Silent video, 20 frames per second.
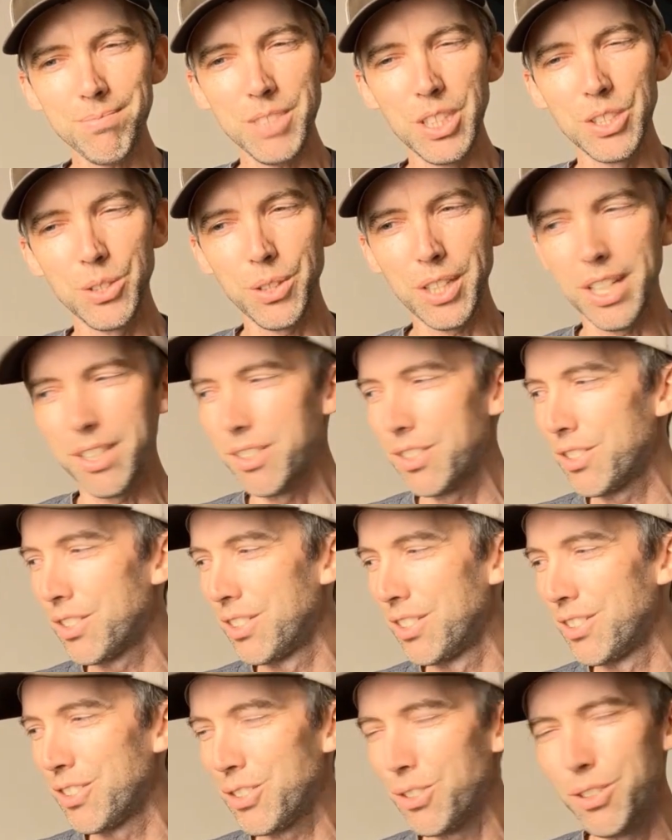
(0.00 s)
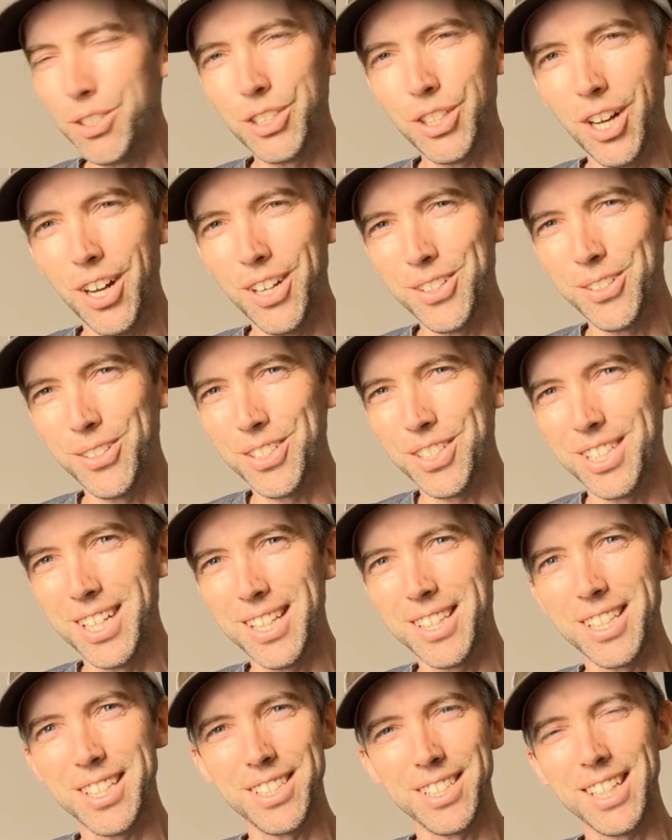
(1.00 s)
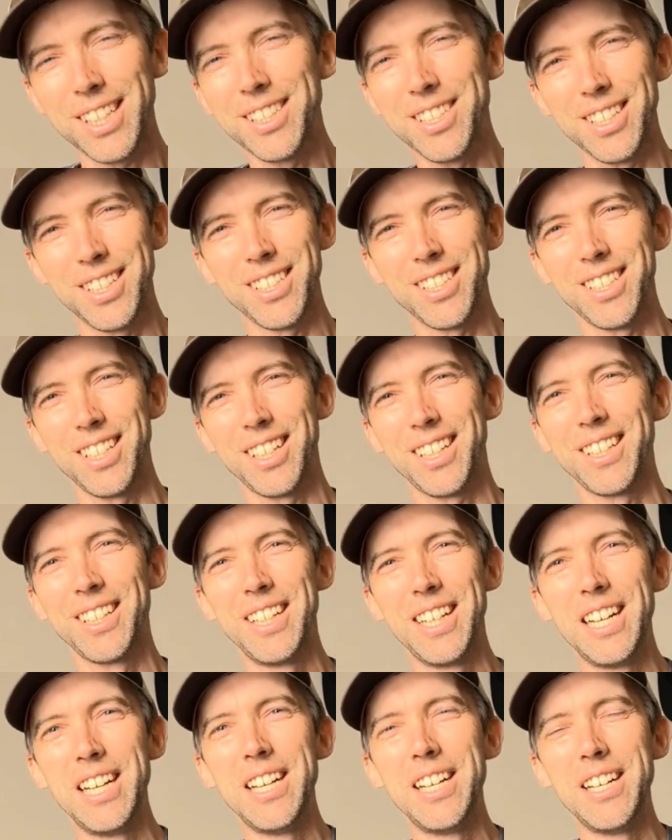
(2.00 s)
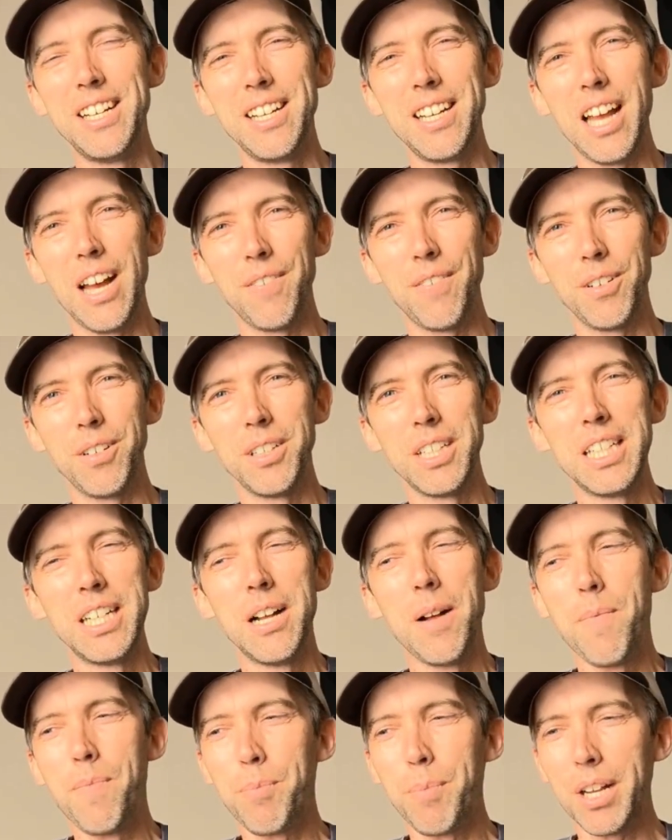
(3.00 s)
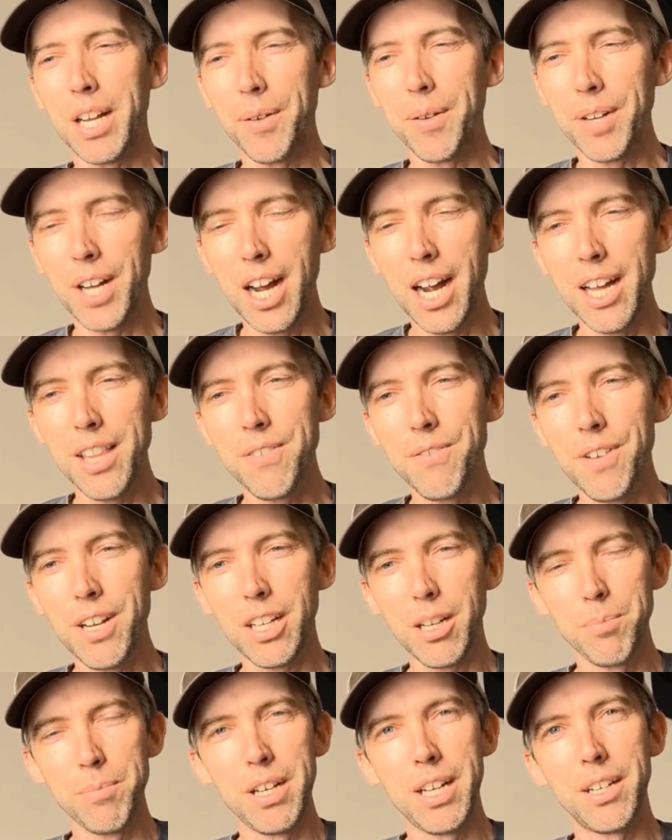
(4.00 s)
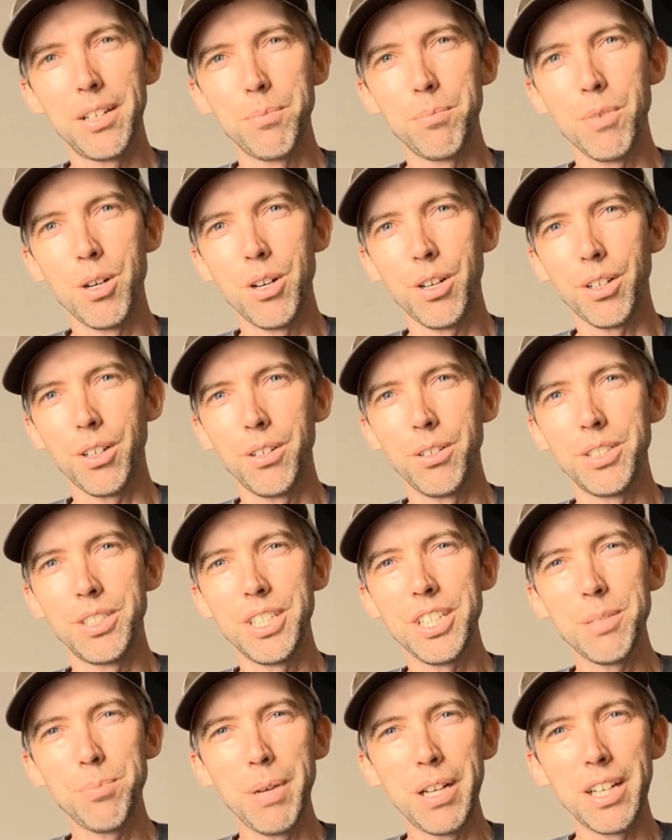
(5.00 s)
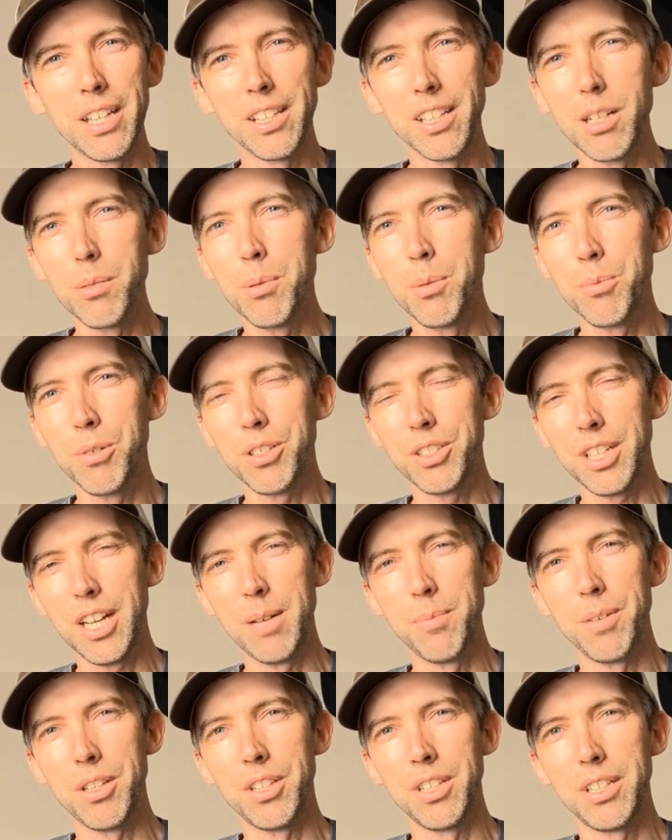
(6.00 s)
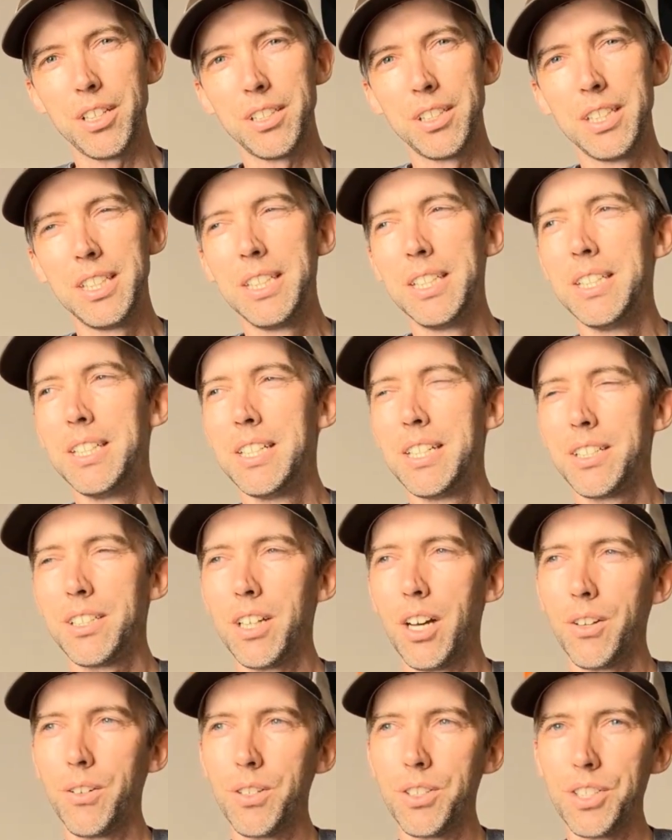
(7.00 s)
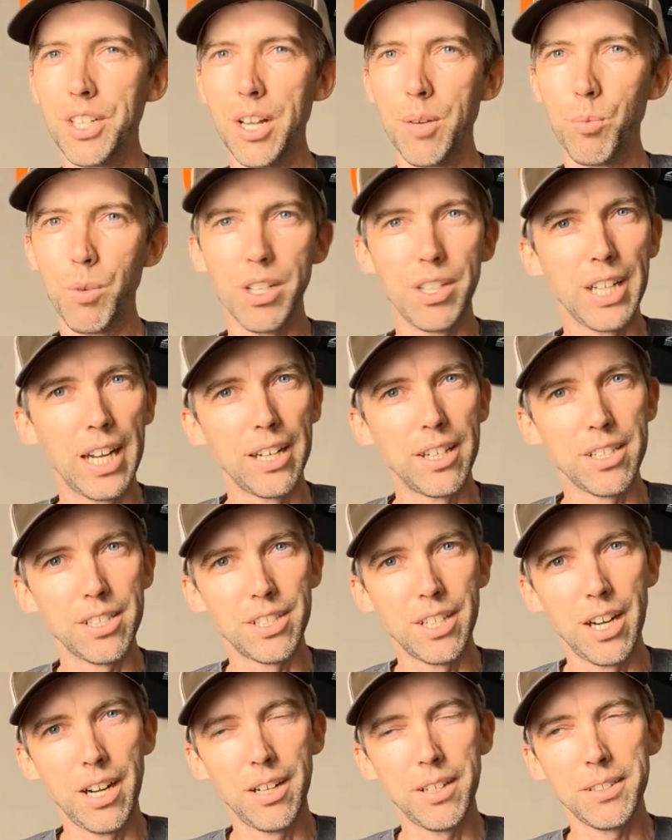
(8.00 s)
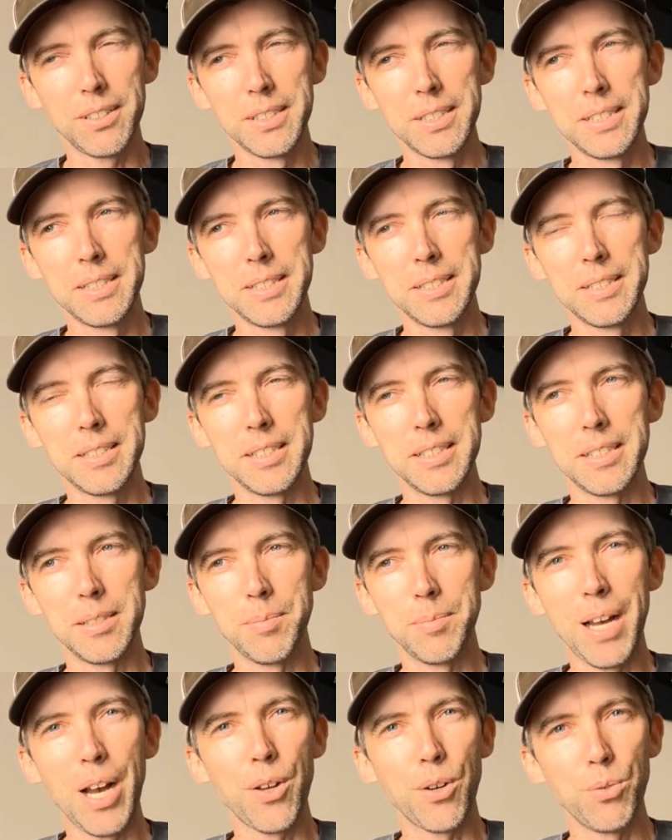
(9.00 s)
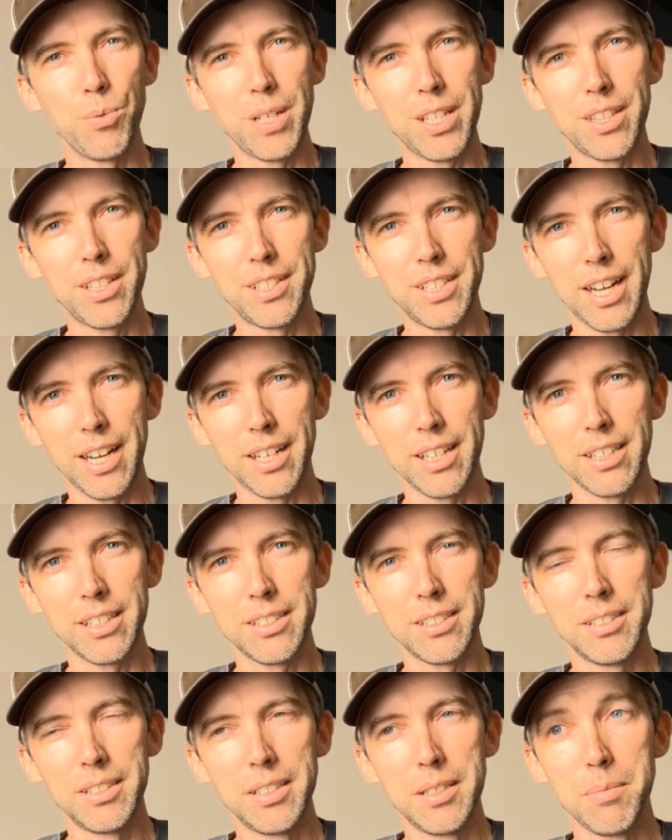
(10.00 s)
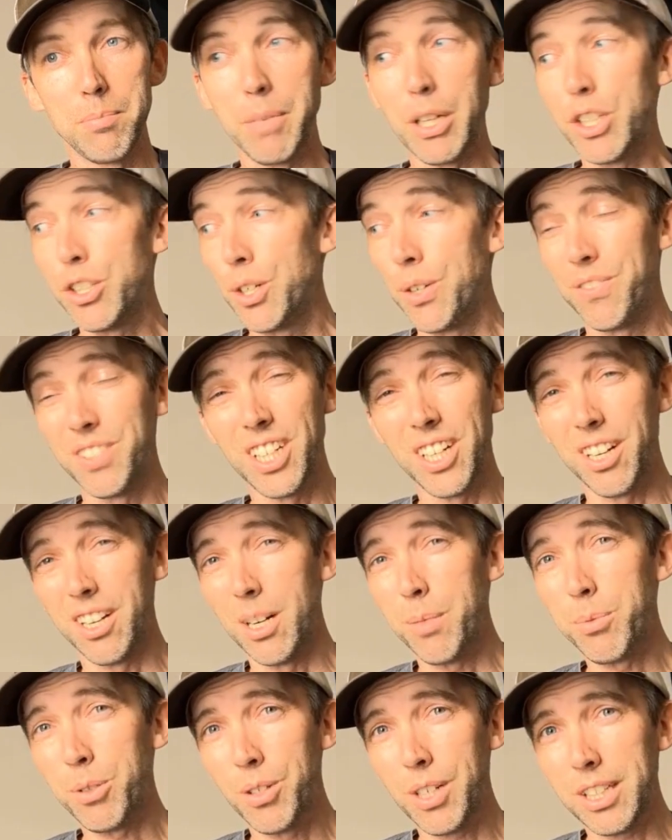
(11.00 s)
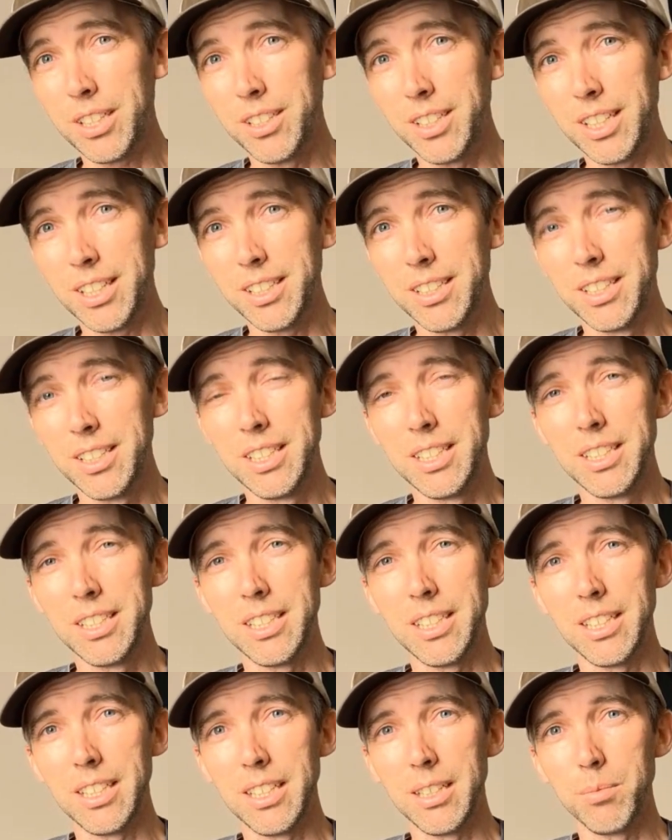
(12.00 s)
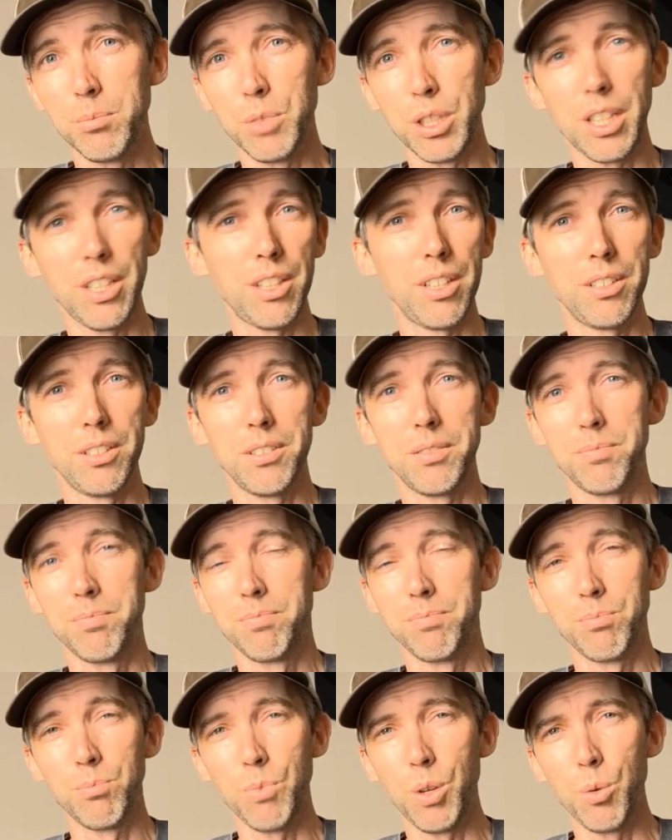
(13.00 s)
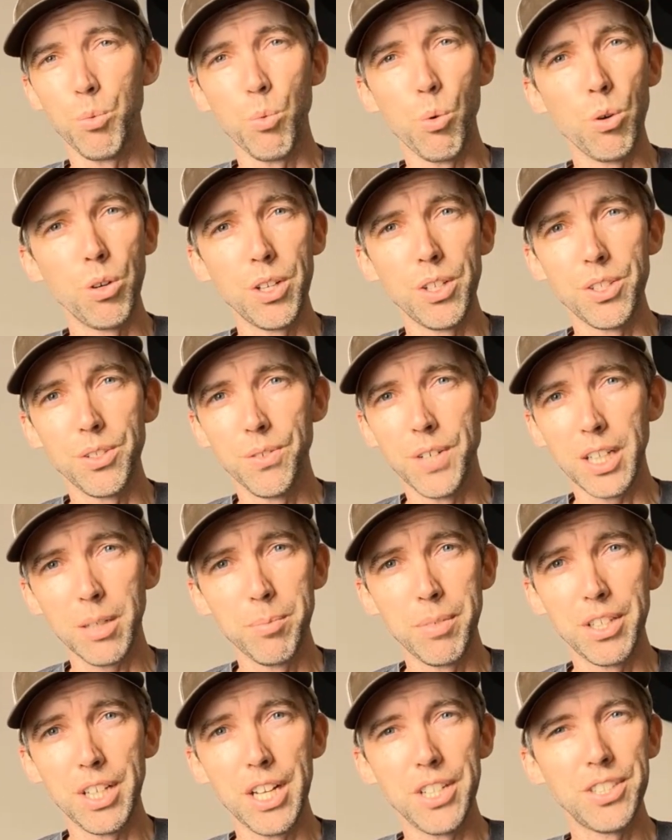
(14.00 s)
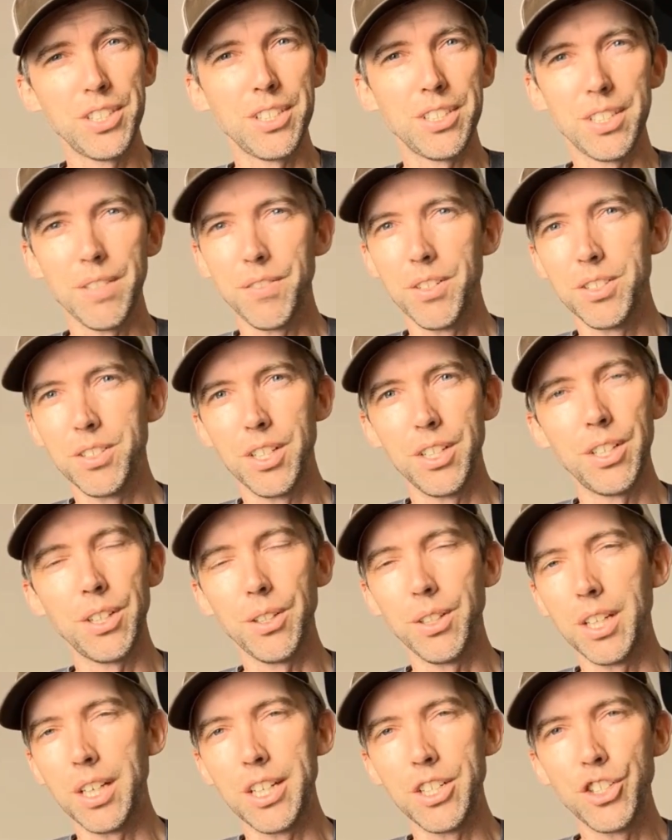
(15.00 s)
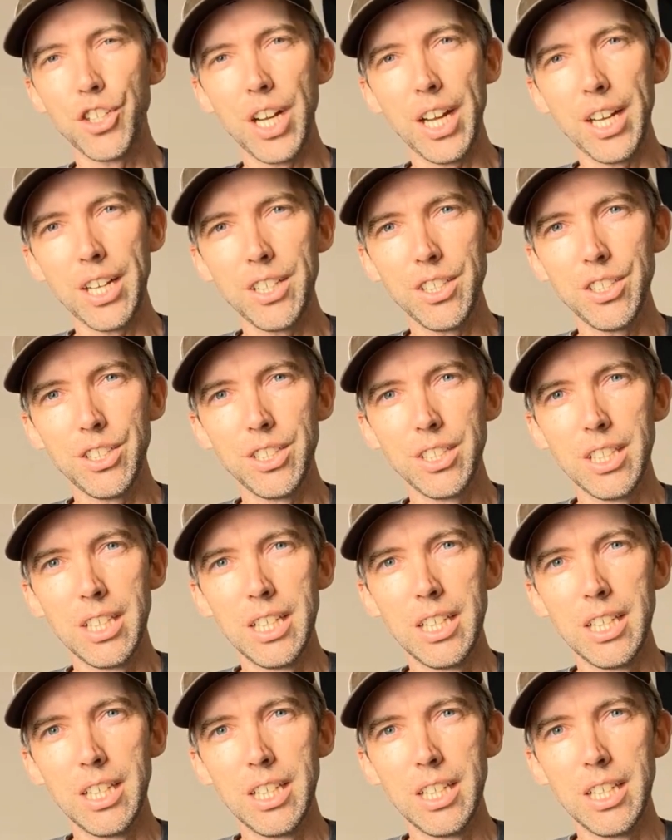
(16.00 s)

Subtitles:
So again, Search Console is not the sexiest thing ever, but I would highly recommend marketers just spend a little bit more time with it to understand what data is there, how to read the data, make sure you've set it up correctly, look at their warnings and recommendations, see if there's anything you need to change,